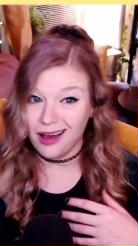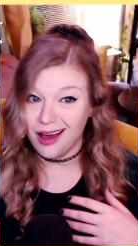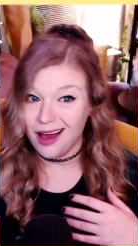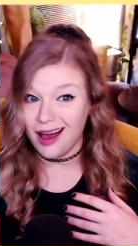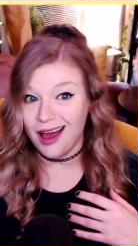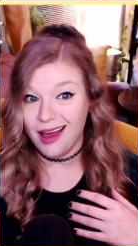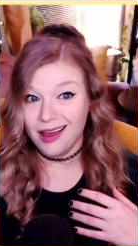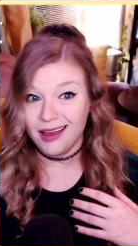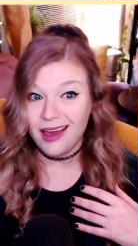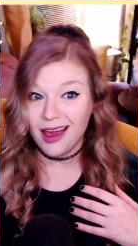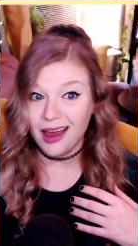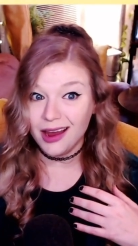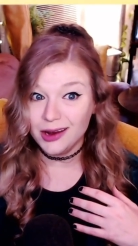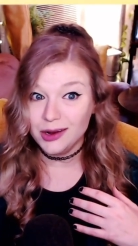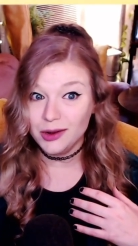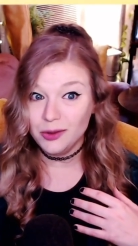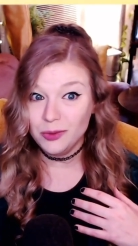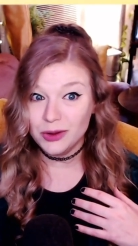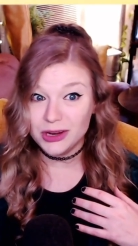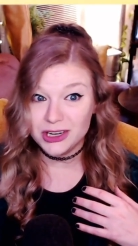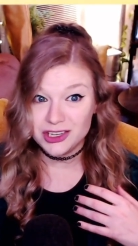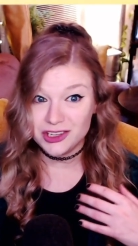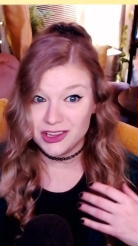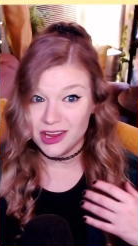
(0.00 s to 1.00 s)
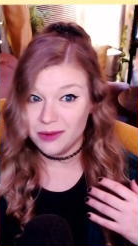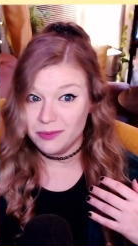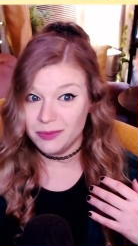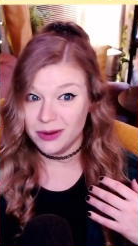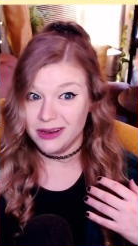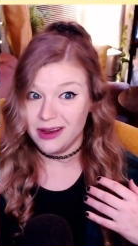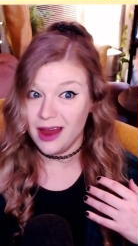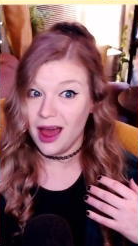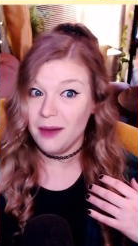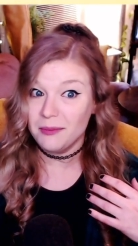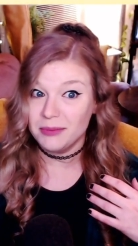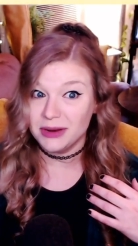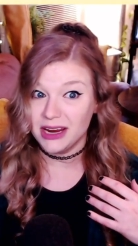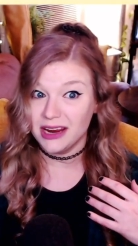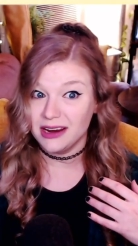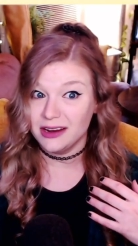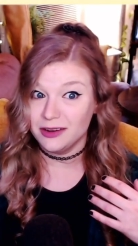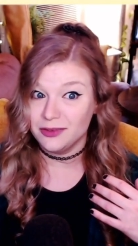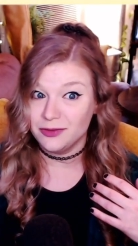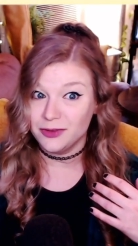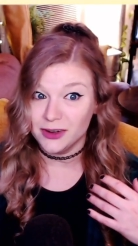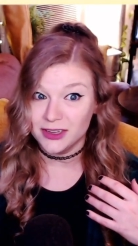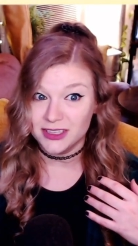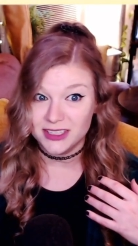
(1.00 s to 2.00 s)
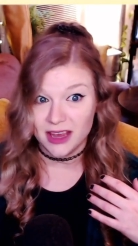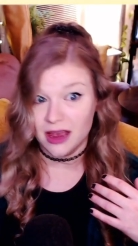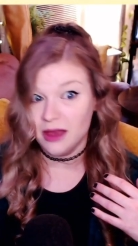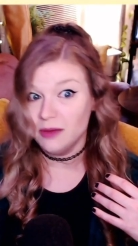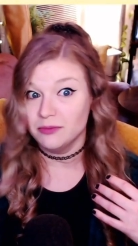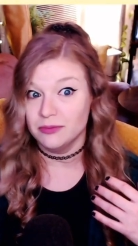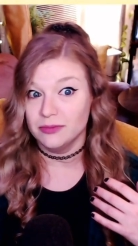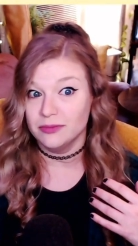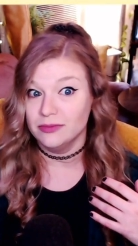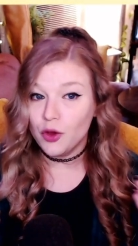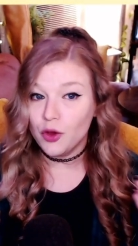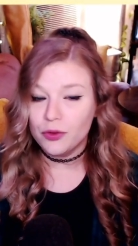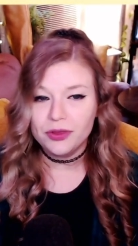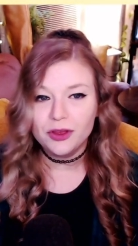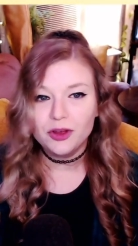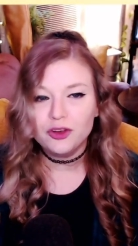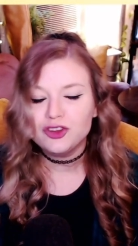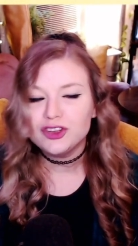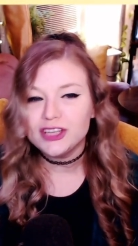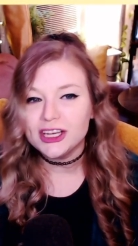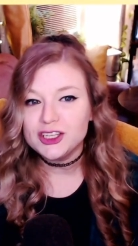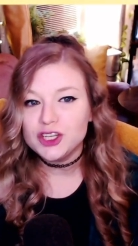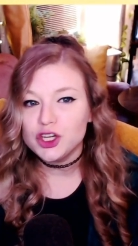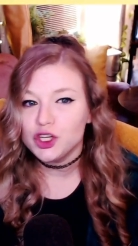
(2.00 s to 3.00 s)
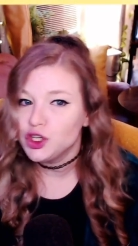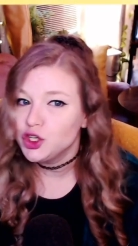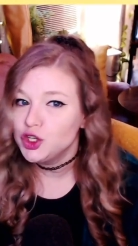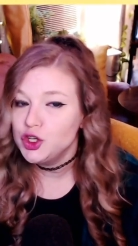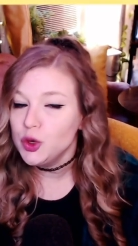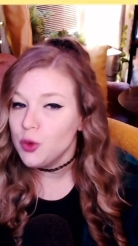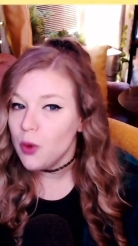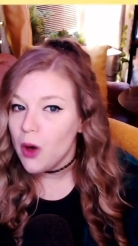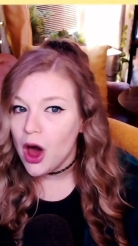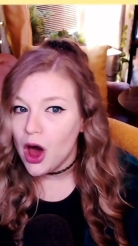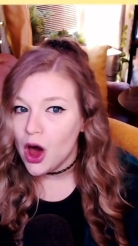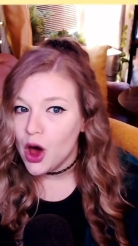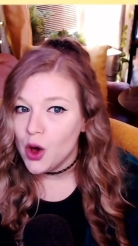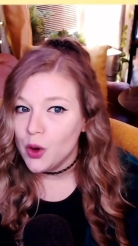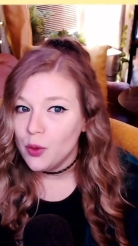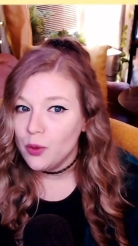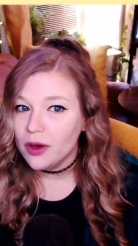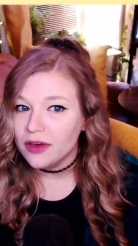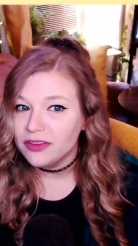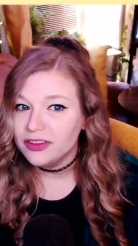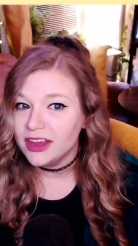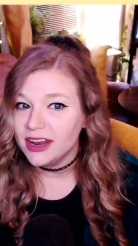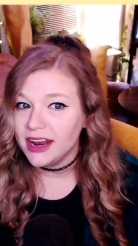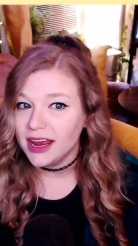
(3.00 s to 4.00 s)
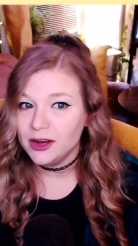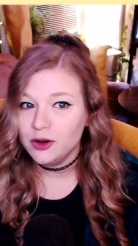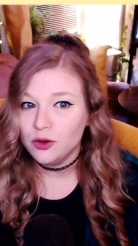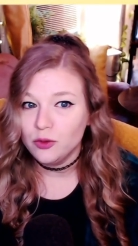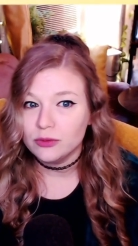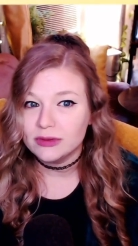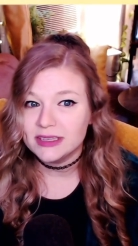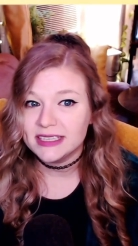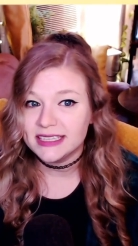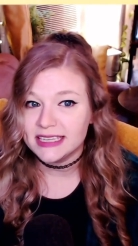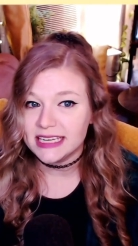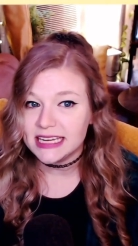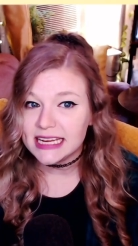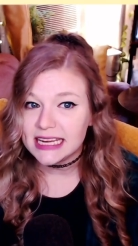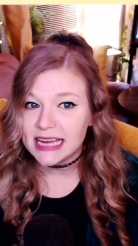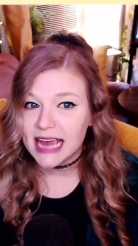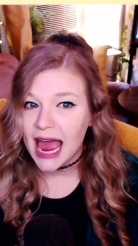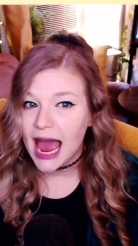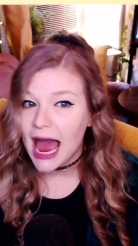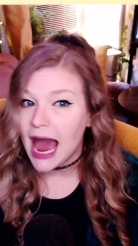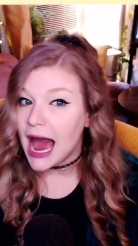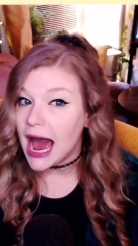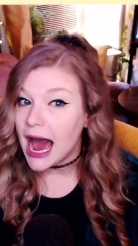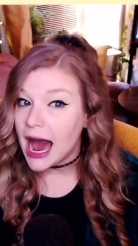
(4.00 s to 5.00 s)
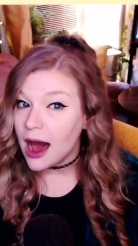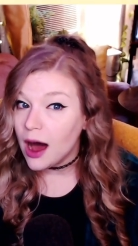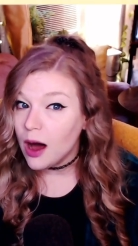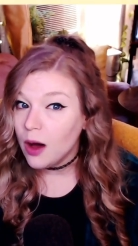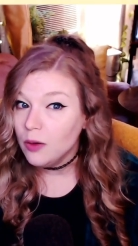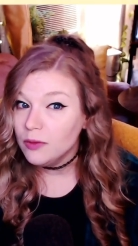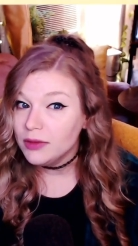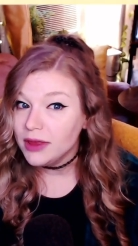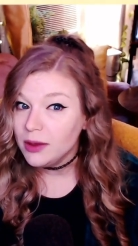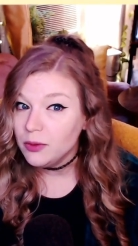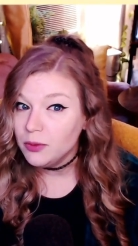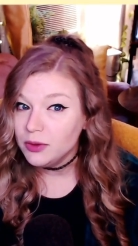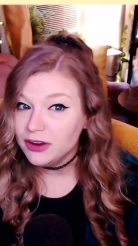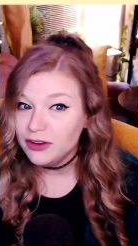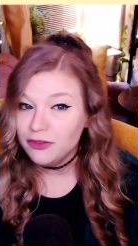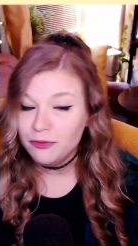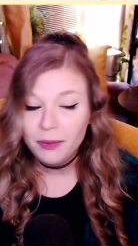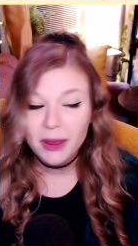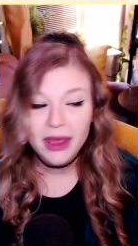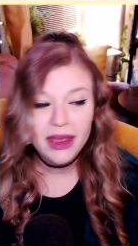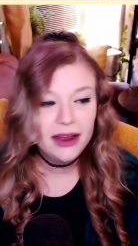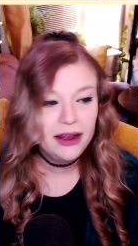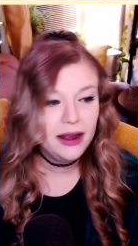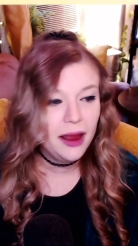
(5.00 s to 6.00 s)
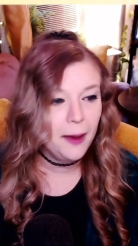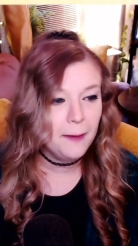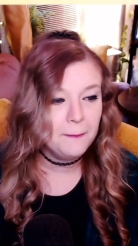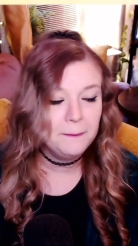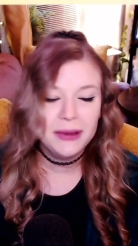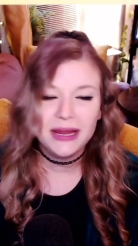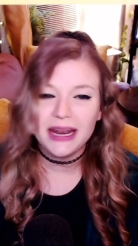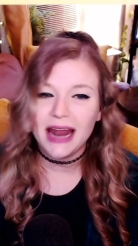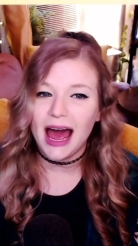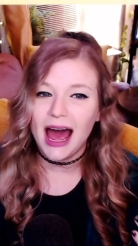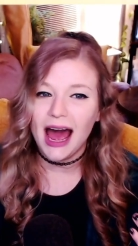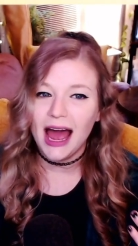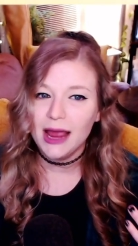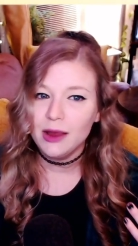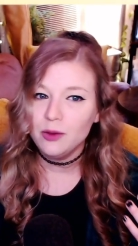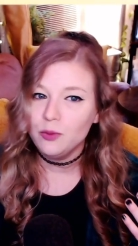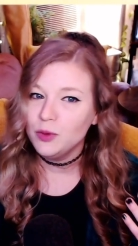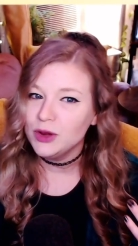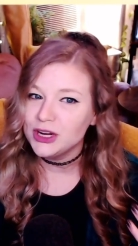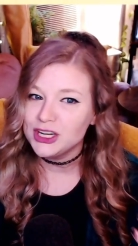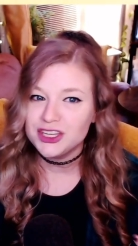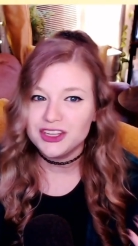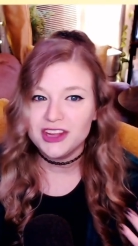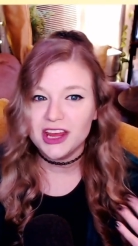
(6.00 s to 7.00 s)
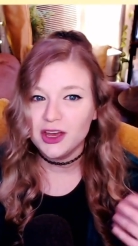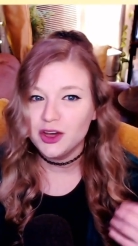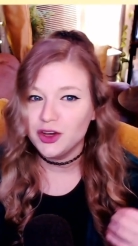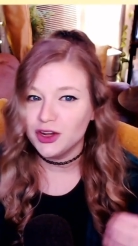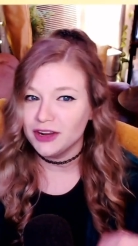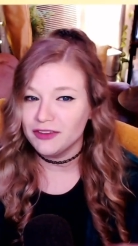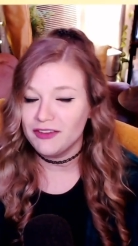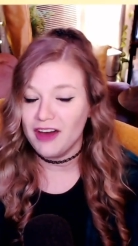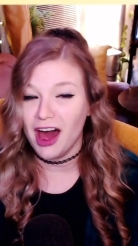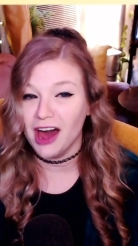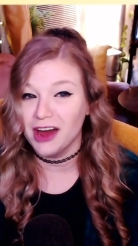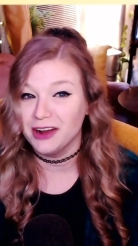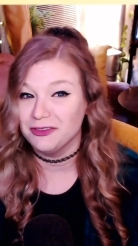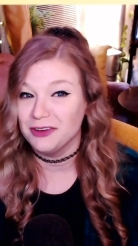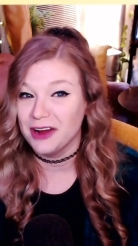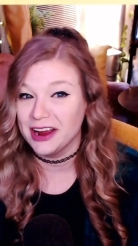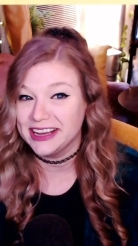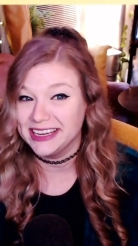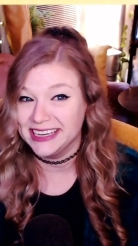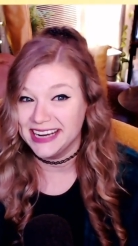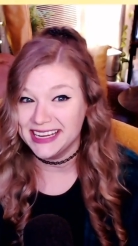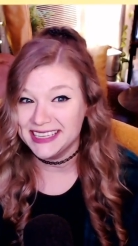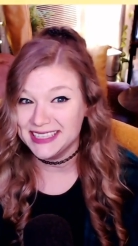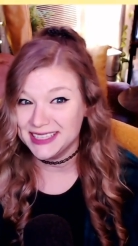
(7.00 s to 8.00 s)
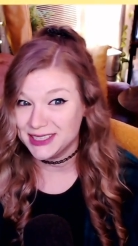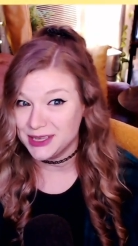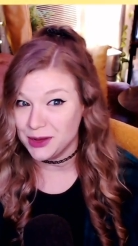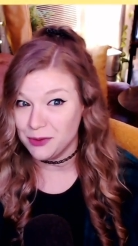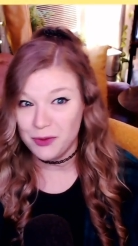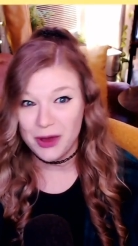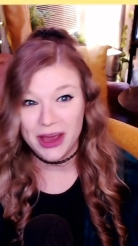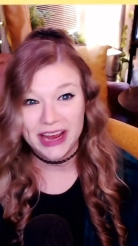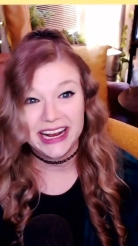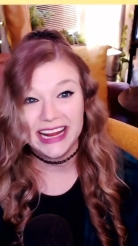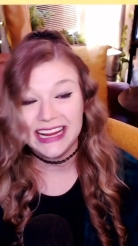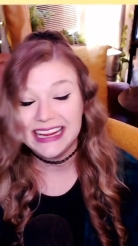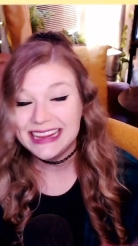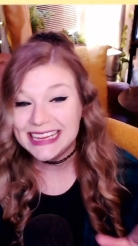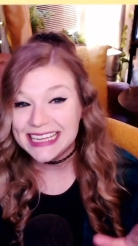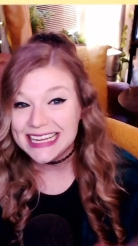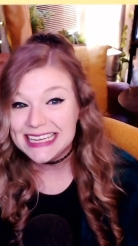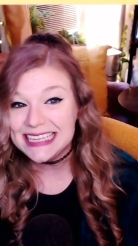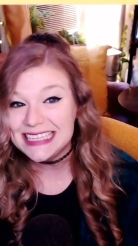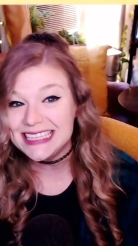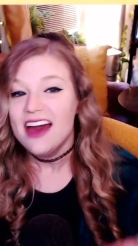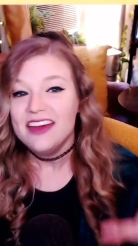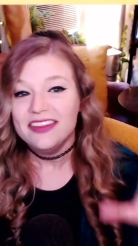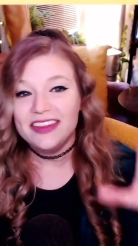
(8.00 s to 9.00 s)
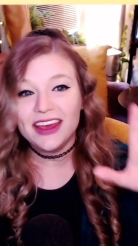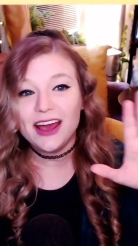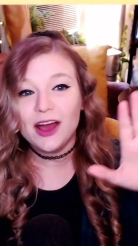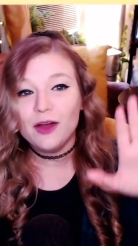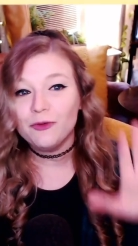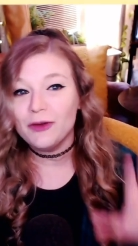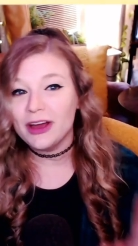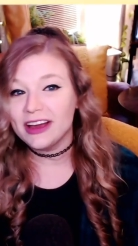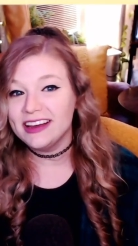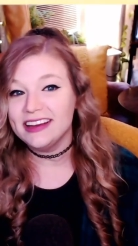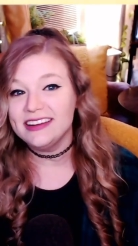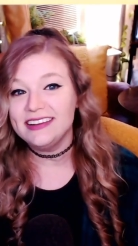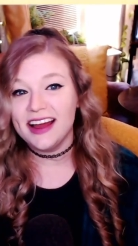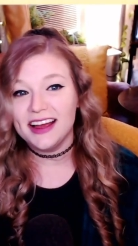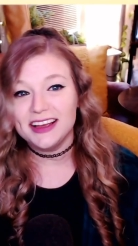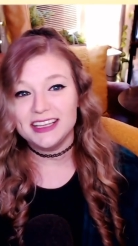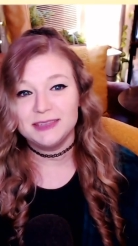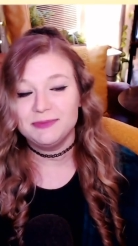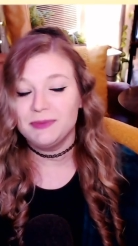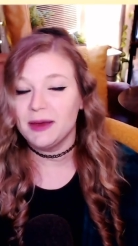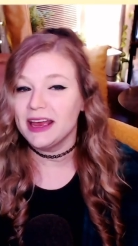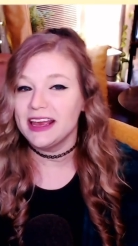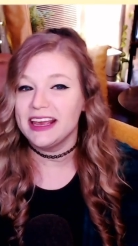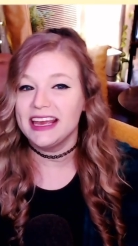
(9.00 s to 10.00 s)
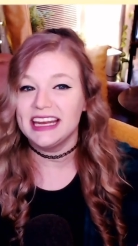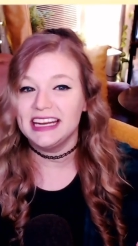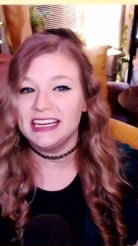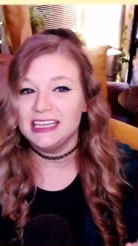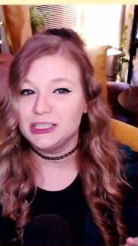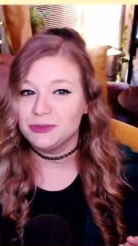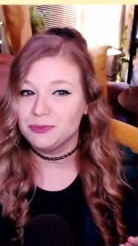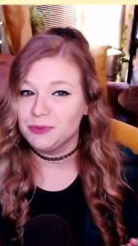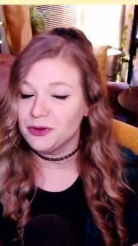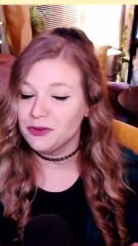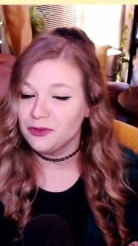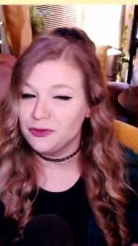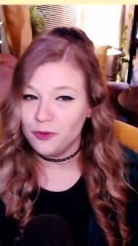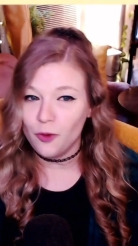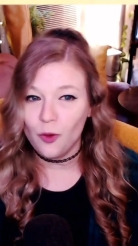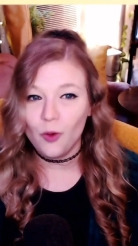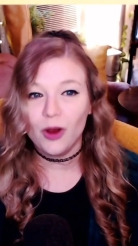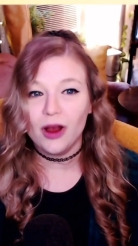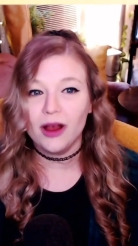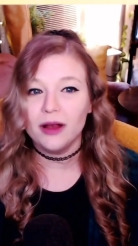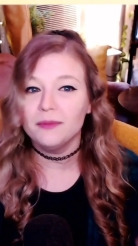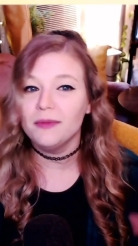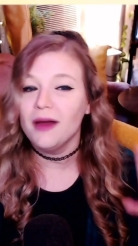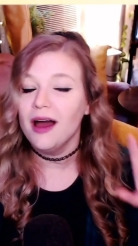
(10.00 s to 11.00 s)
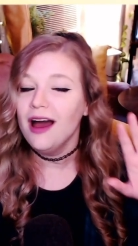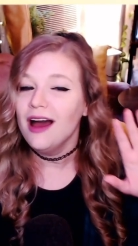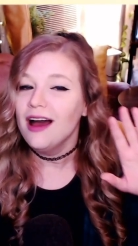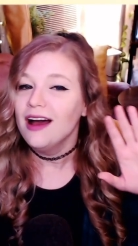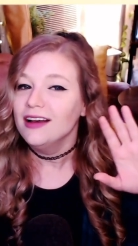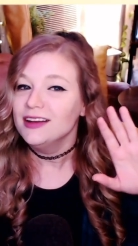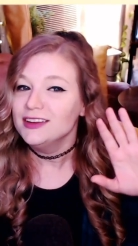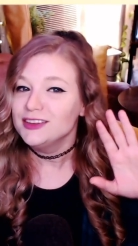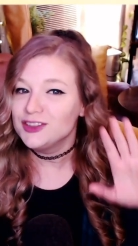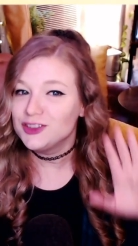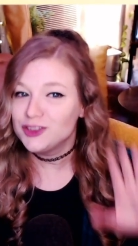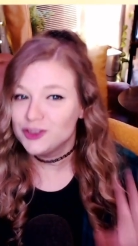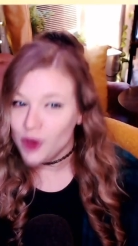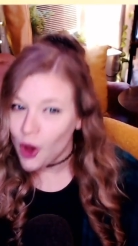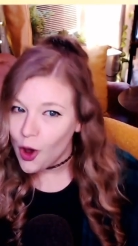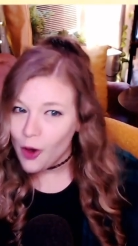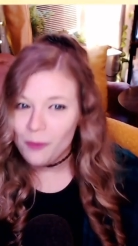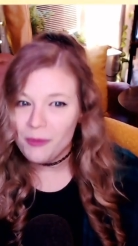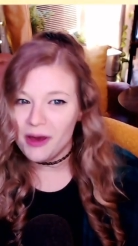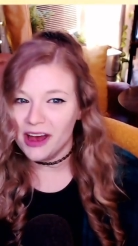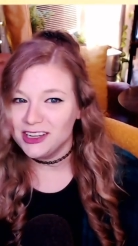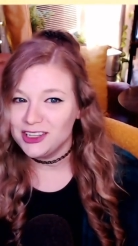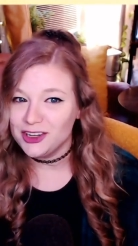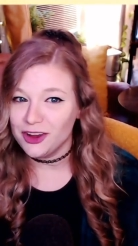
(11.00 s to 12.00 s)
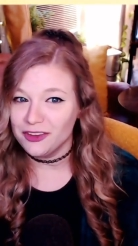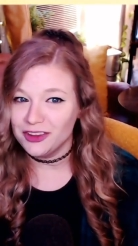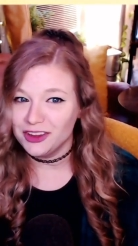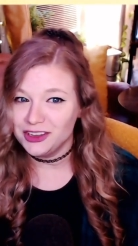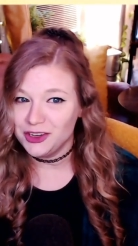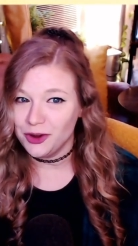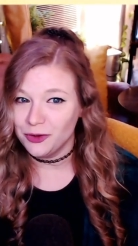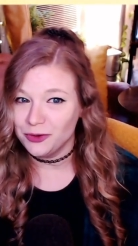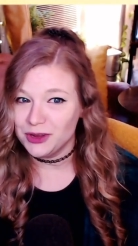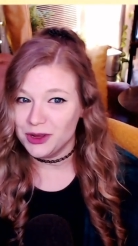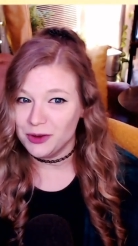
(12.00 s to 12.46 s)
I kind of wish they'd been nominated for something. They're such a duo that I don't see how they would have been, but I wish they could have gotten recognized in some way, and at least they got recognized by getting to perform so much on the Tony